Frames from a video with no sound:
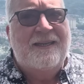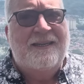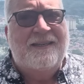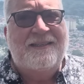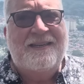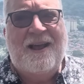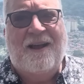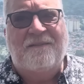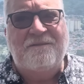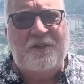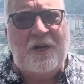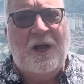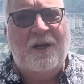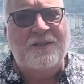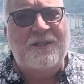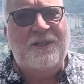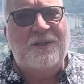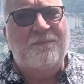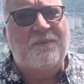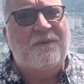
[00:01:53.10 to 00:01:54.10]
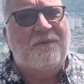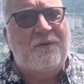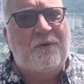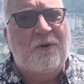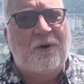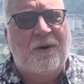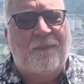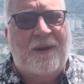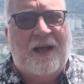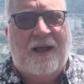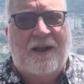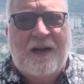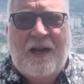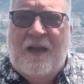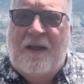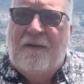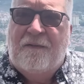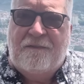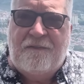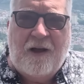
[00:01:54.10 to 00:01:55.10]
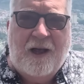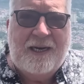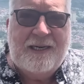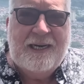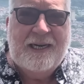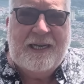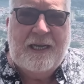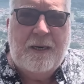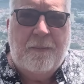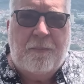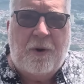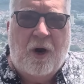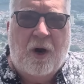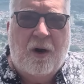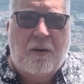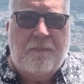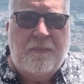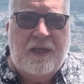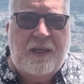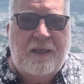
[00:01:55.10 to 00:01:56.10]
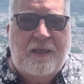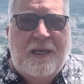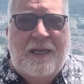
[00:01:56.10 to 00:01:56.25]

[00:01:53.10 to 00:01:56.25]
Now, I've talked to you before about finding an apartment.